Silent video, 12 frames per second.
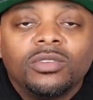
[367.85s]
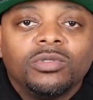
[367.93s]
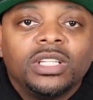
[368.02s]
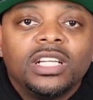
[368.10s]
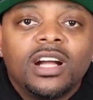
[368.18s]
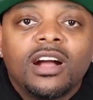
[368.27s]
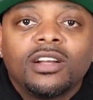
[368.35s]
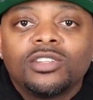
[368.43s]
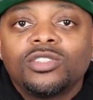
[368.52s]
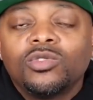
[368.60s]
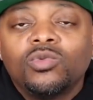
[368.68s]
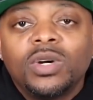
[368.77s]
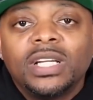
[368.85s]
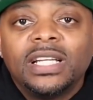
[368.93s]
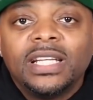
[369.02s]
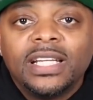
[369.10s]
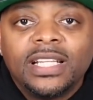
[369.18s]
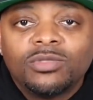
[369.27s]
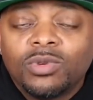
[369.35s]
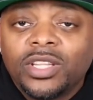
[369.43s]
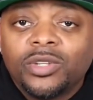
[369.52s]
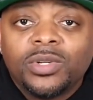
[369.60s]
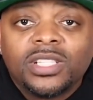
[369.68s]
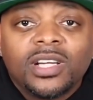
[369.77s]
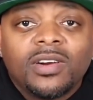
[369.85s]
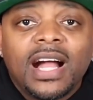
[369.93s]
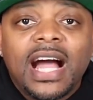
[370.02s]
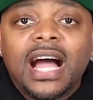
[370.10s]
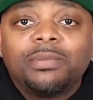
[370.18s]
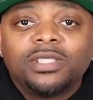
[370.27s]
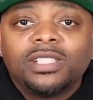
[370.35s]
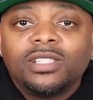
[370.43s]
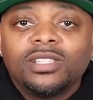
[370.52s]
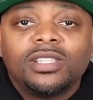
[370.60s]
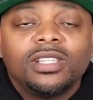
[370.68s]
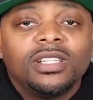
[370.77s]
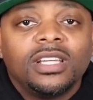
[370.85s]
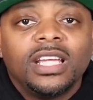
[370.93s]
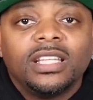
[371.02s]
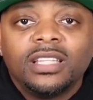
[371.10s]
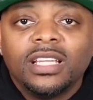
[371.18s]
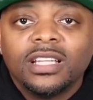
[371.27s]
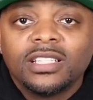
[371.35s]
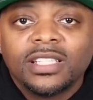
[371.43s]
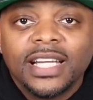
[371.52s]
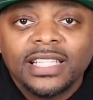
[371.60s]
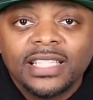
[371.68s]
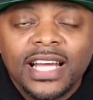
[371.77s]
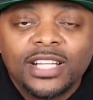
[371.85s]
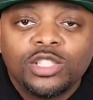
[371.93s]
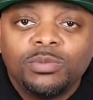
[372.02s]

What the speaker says: regardless of what it is, whether it's our options and things like that.